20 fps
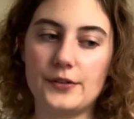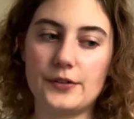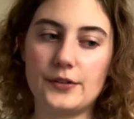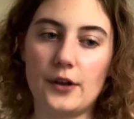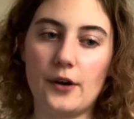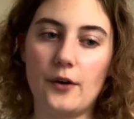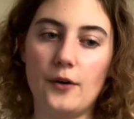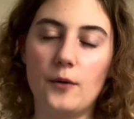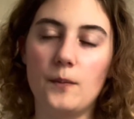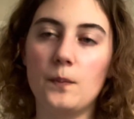
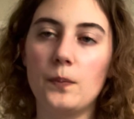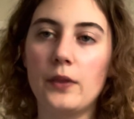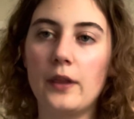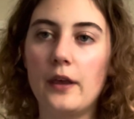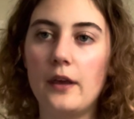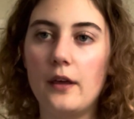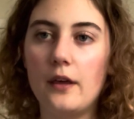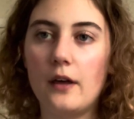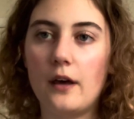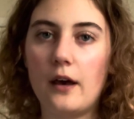So
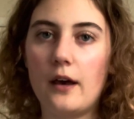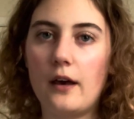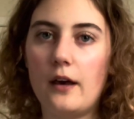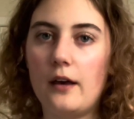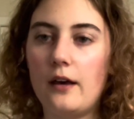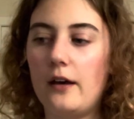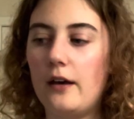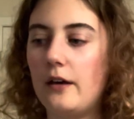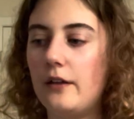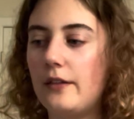
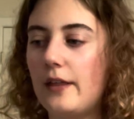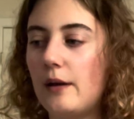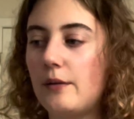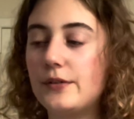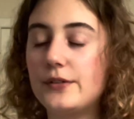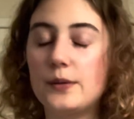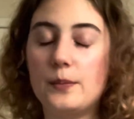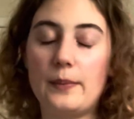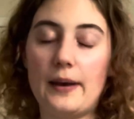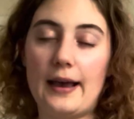that
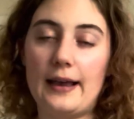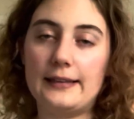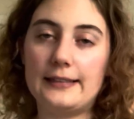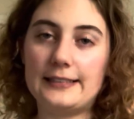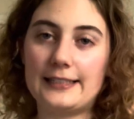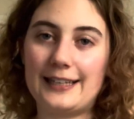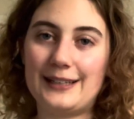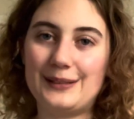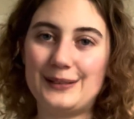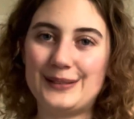was a bad
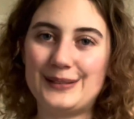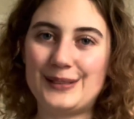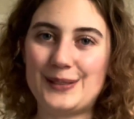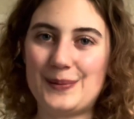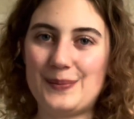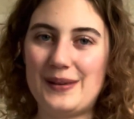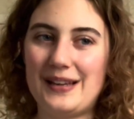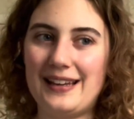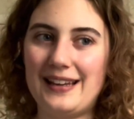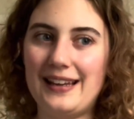cycle to
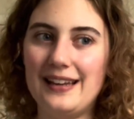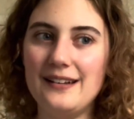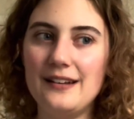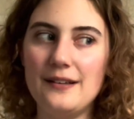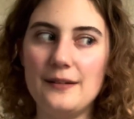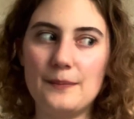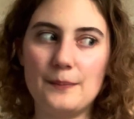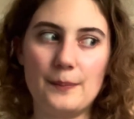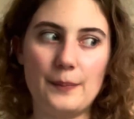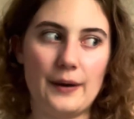be
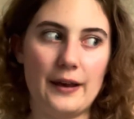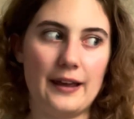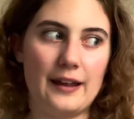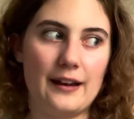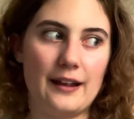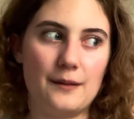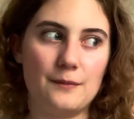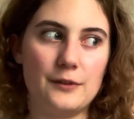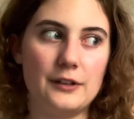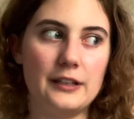in,
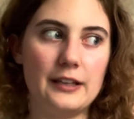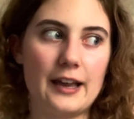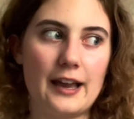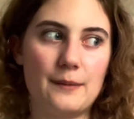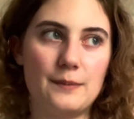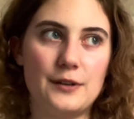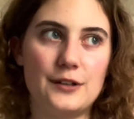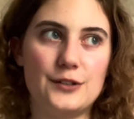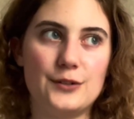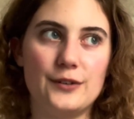but I'm really
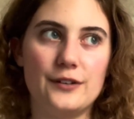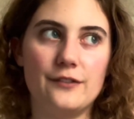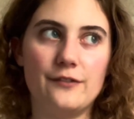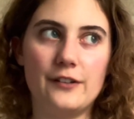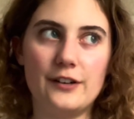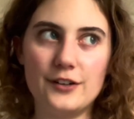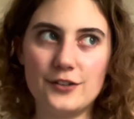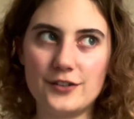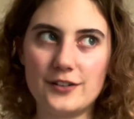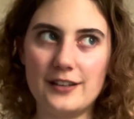happy to have
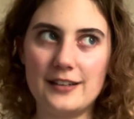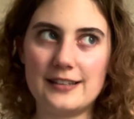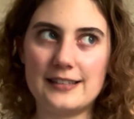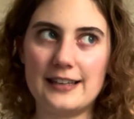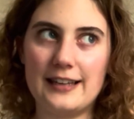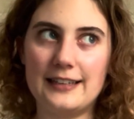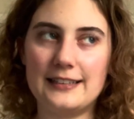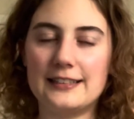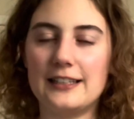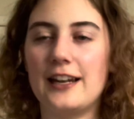finished these
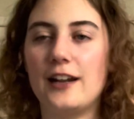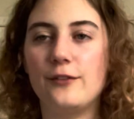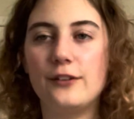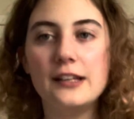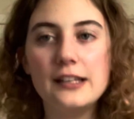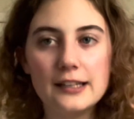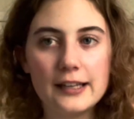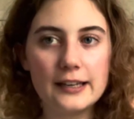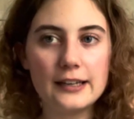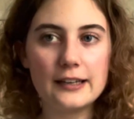things that I
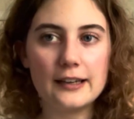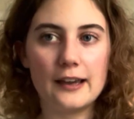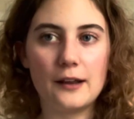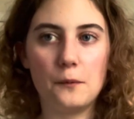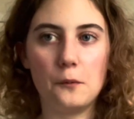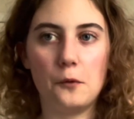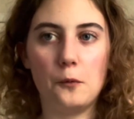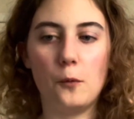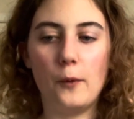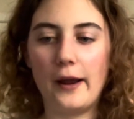really like
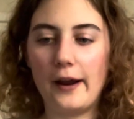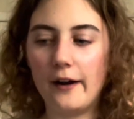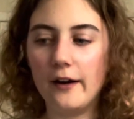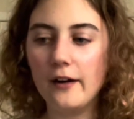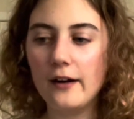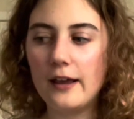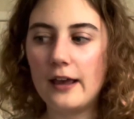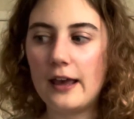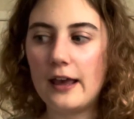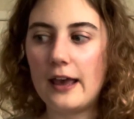and will
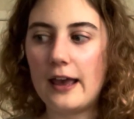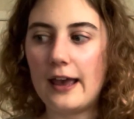wear,